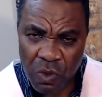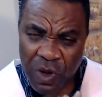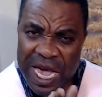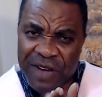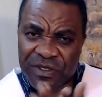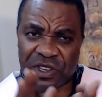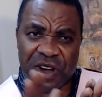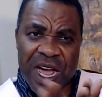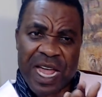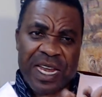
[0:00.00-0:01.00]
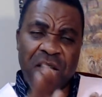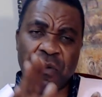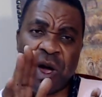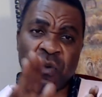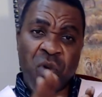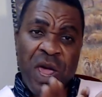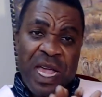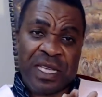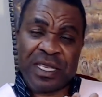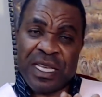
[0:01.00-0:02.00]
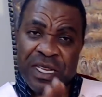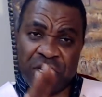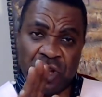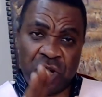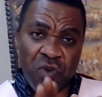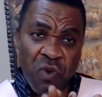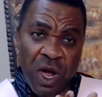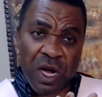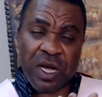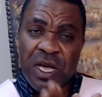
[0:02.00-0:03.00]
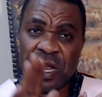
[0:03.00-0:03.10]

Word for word: We have tried our ways, it did not work.